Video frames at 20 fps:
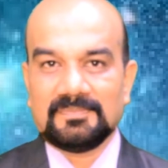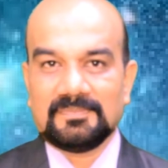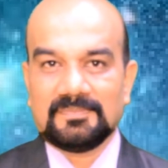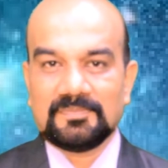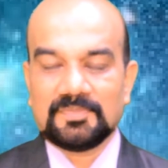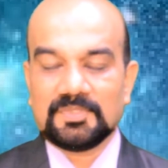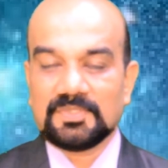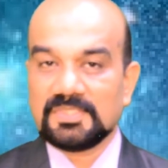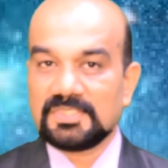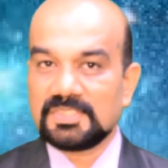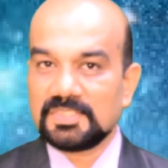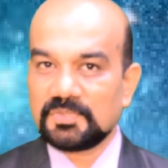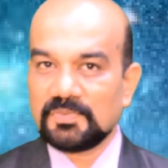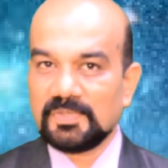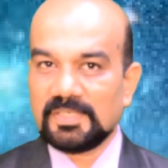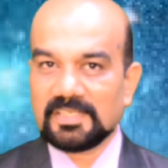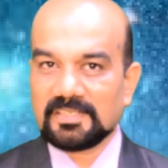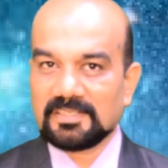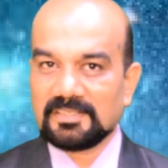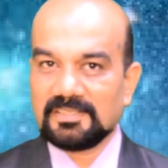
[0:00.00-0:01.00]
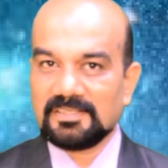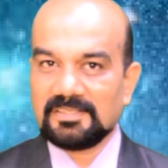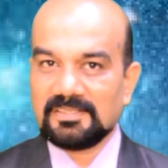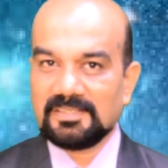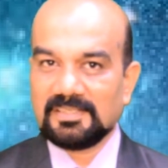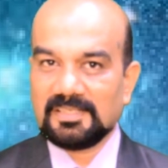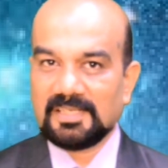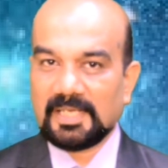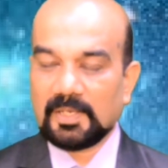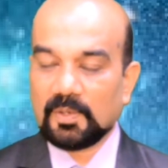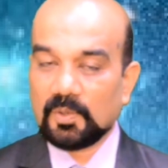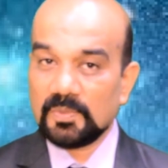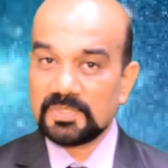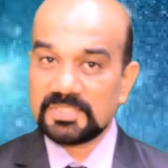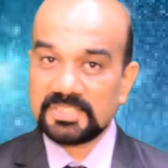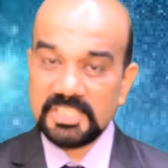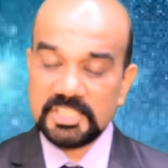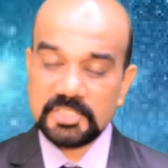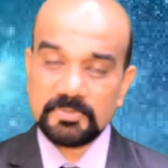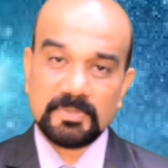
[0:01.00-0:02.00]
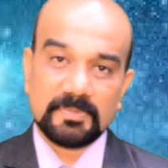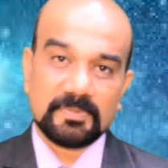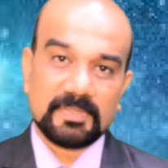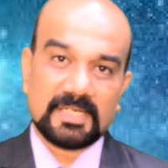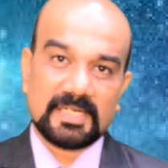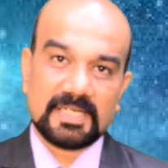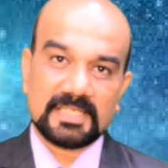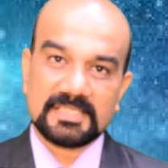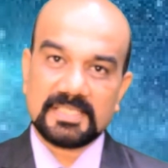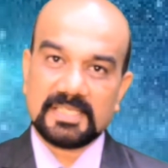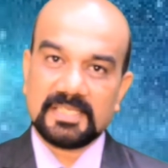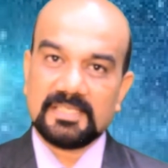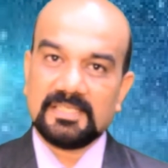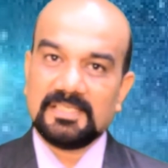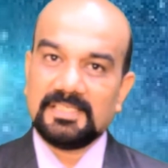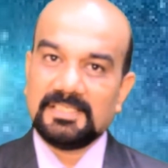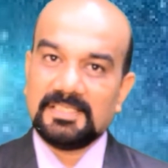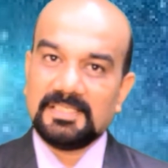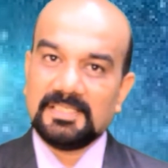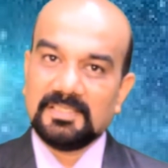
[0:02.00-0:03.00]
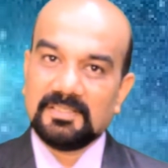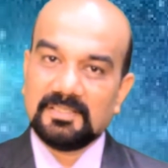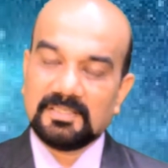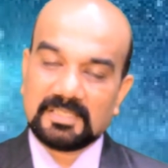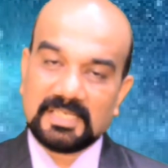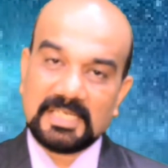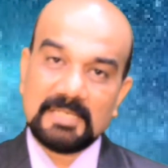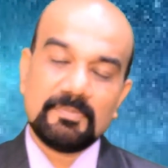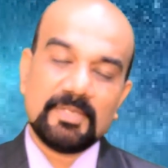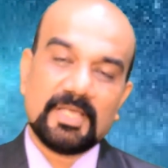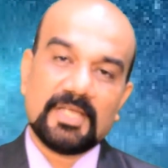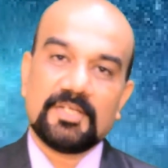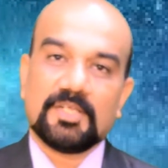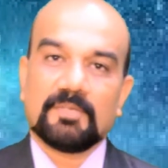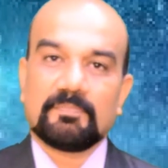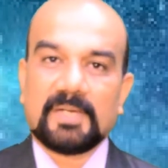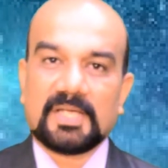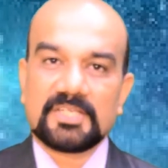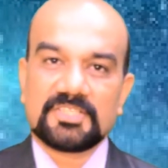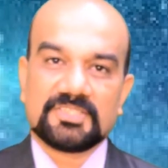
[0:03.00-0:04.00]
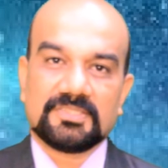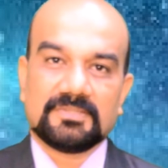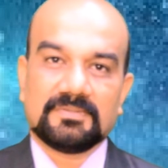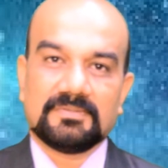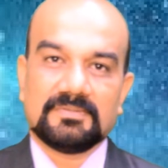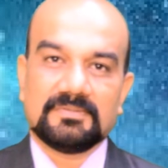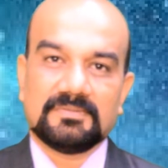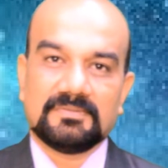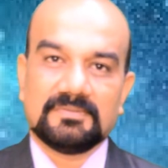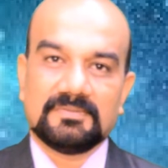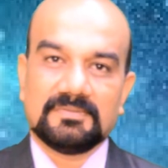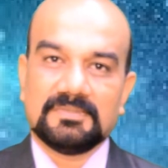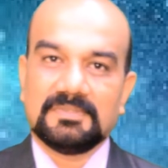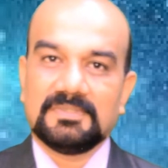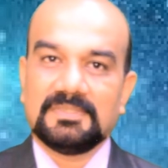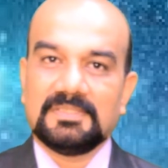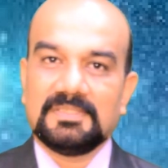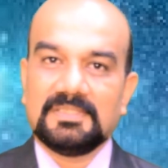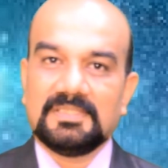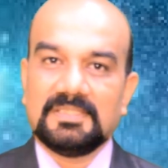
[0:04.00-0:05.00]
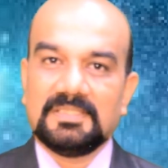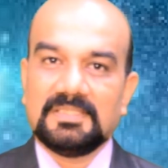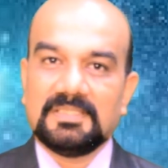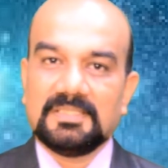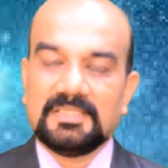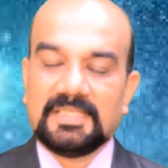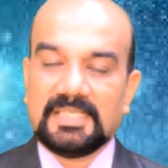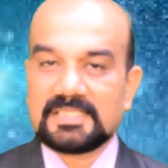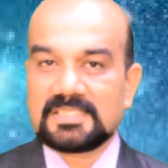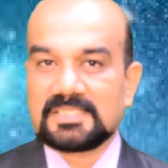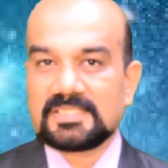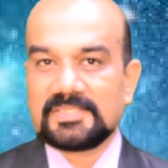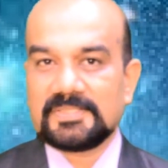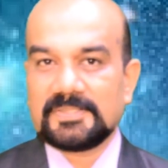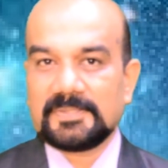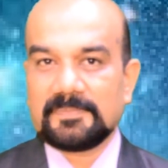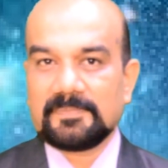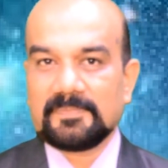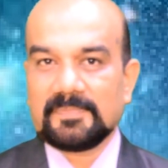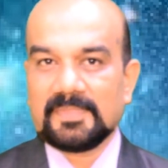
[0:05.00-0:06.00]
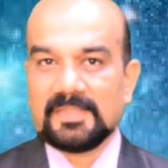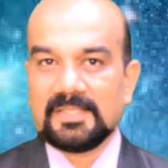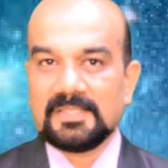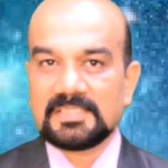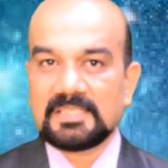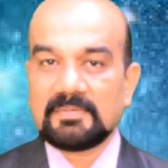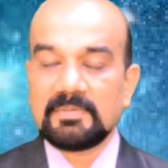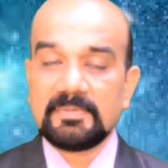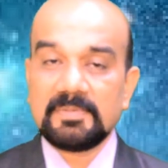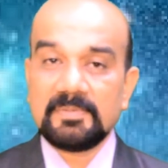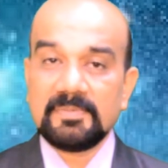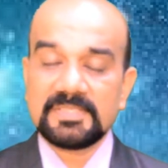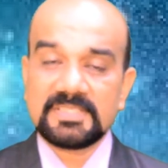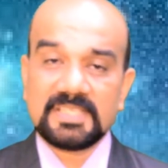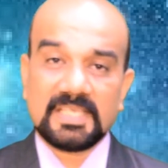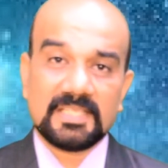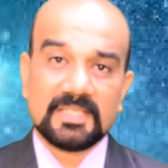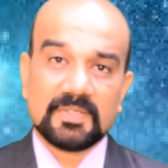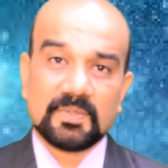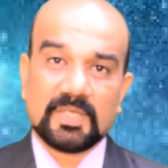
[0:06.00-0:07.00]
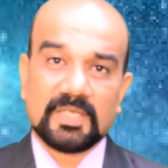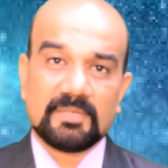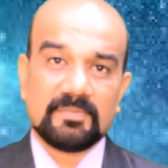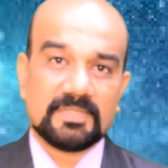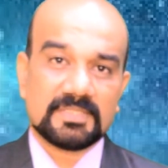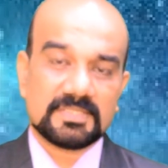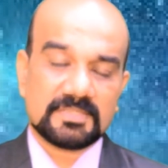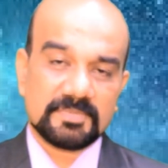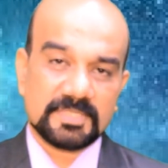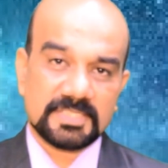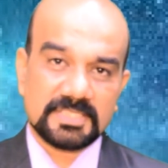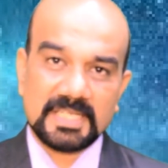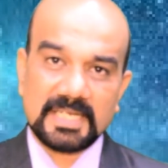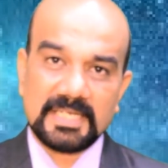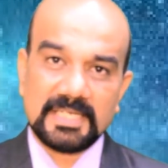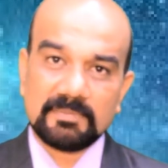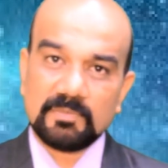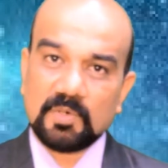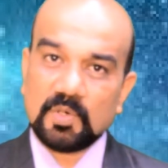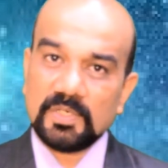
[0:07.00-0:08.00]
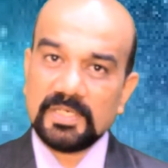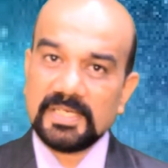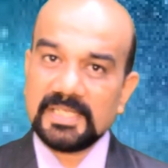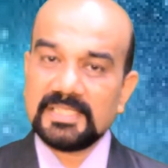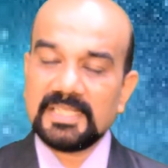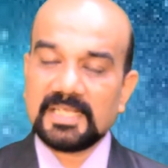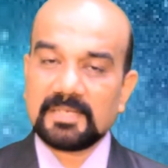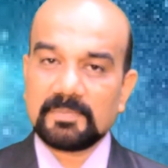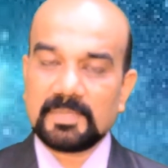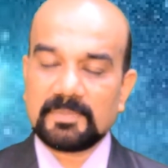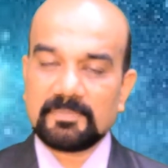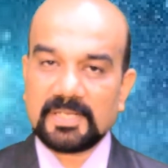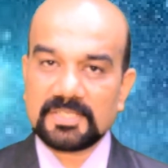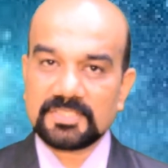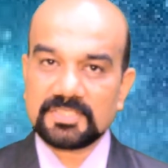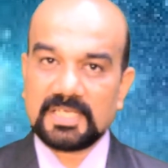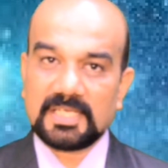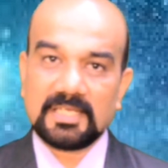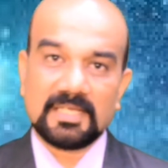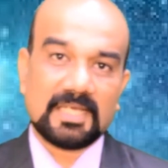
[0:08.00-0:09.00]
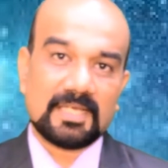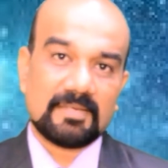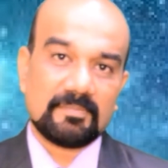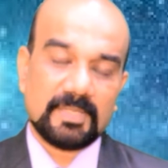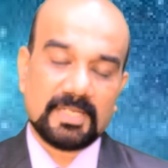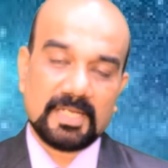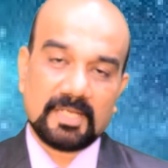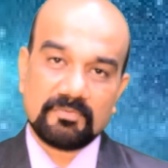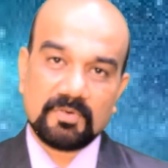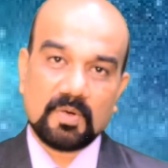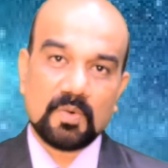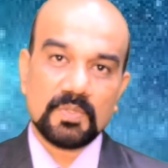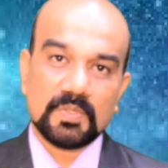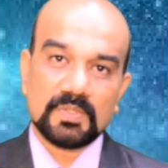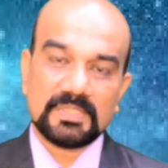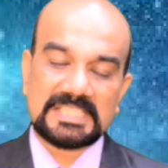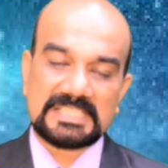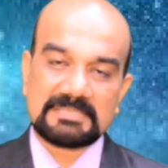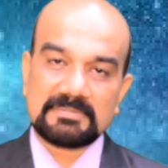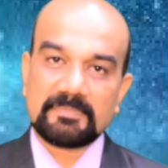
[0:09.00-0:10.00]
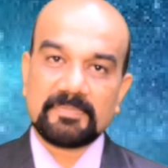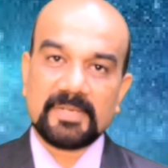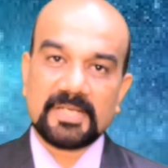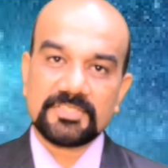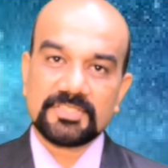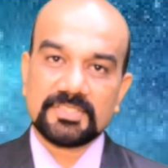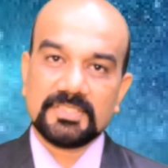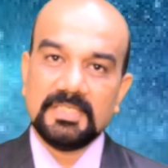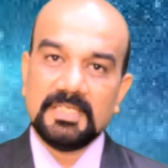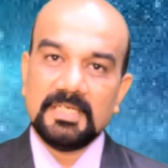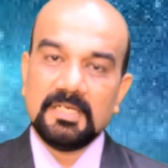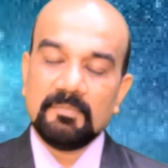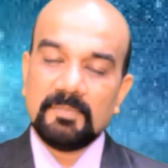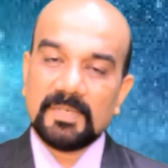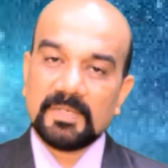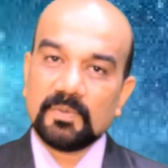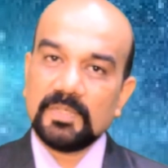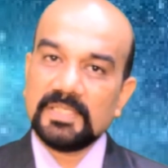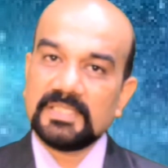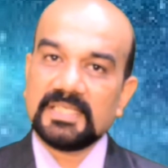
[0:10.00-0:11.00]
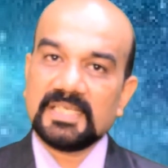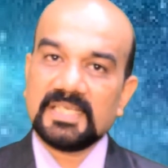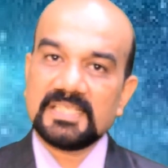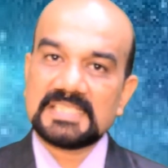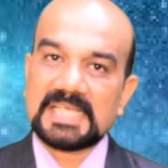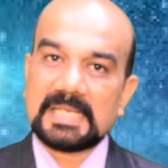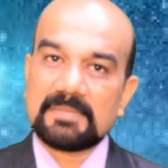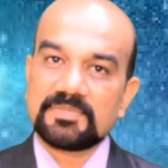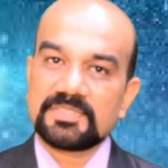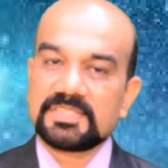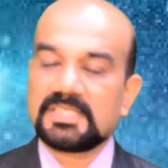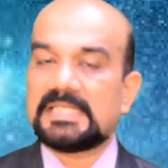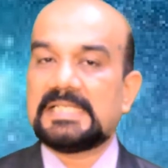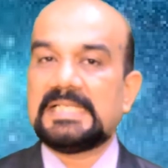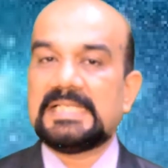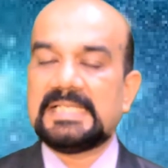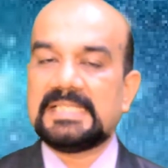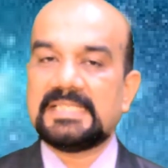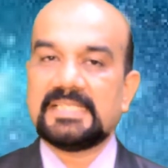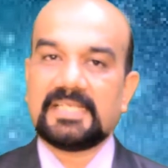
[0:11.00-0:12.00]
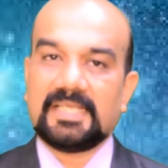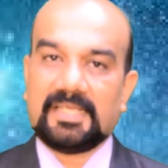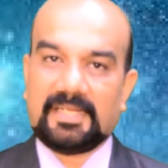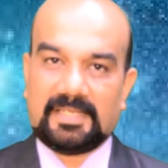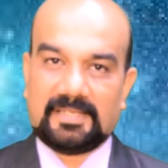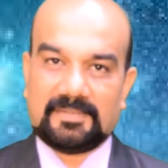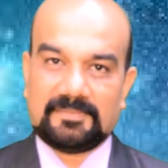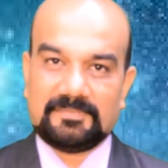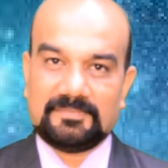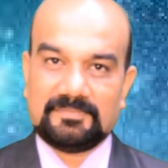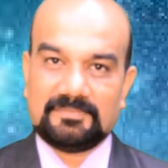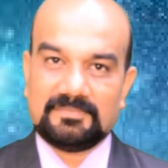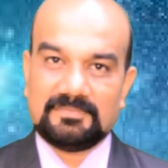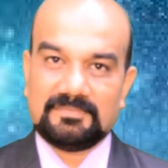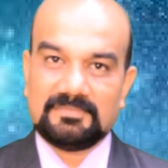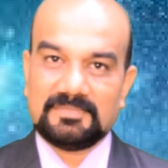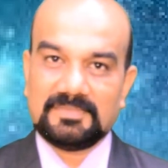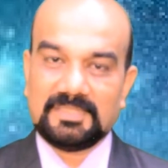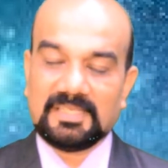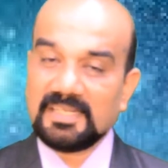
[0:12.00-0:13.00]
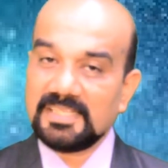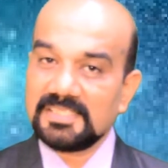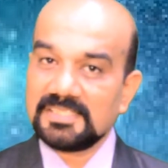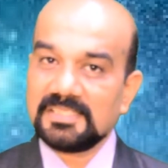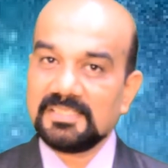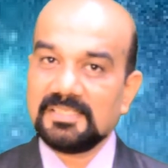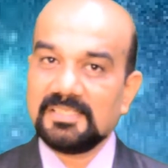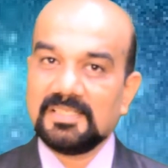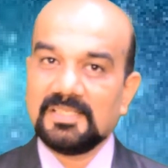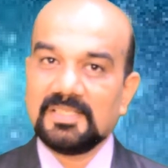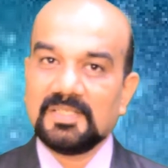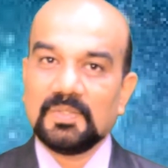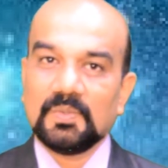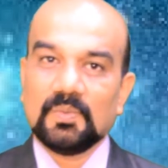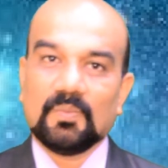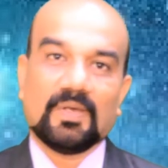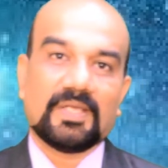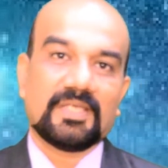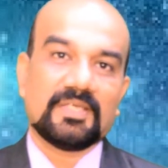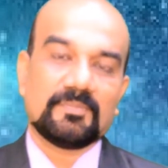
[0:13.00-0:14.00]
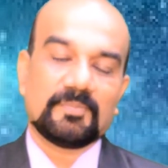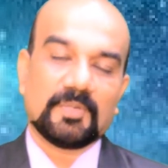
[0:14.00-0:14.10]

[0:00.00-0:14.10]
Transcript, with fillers: So this is where I always teach people, and I say, run behind your passion. Yes. Some people may say that, okay, Mister Stanley, I'm already there, my passion. I, I mean, I found out this is my passion. But only thing is, I'm struggling in that area. The reason? Why?